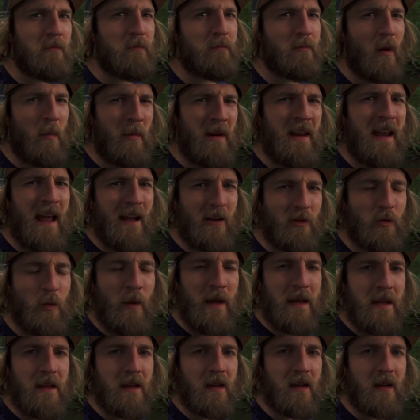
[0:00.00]
Probably next
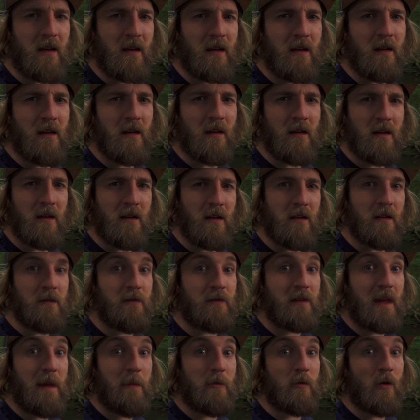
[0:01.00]
week.
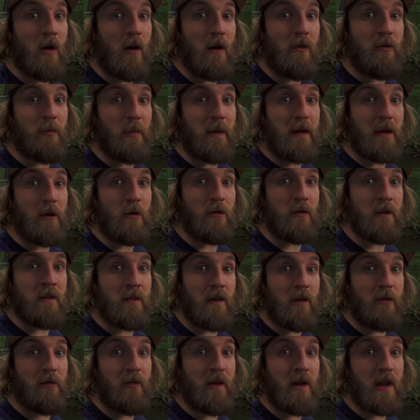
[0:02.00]
Keep your eyes peeled. In
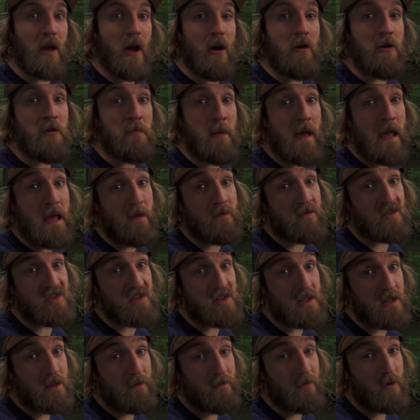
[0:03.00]
this video you may even
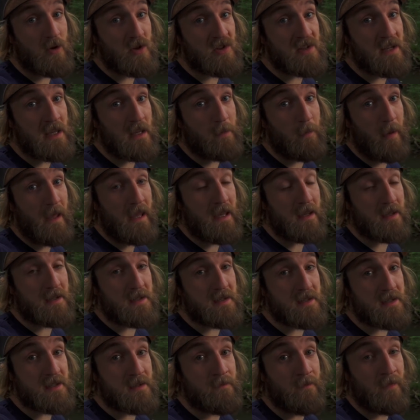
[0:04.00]
see a few sneak
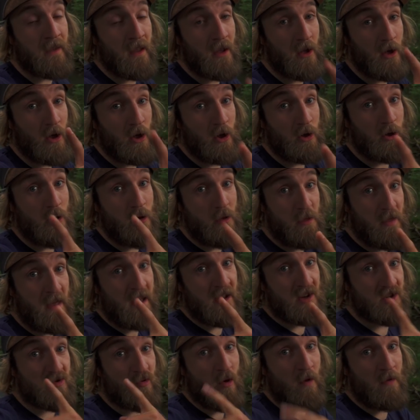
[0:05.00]
peeks. New
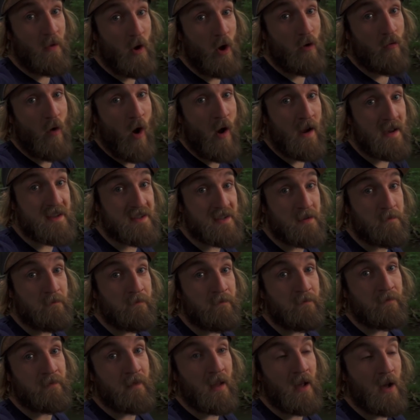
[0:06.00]
things are on the horizon.
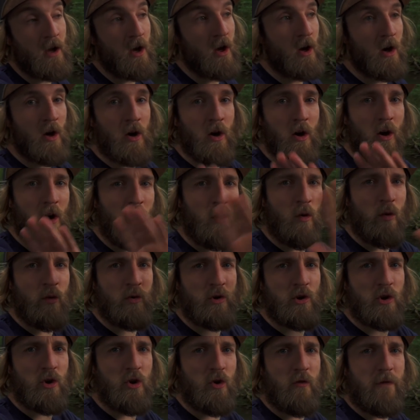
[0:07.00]
Whole
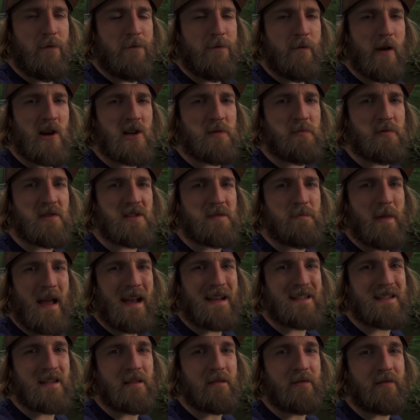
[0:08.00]
new fresh
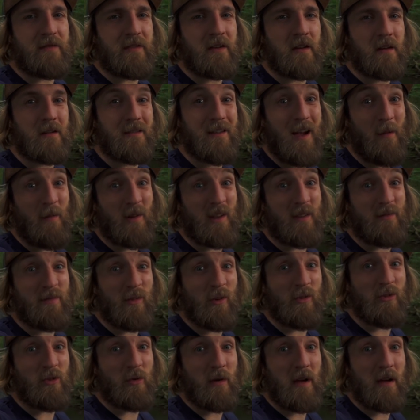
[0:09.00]
perspective. I'm looking
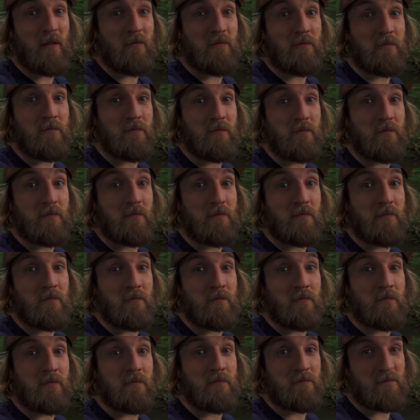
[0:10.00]
forward to it.
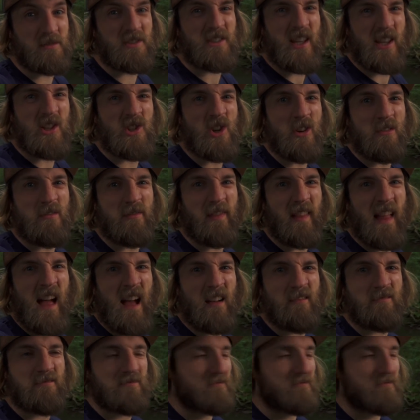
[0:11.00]
Stay tuned for that.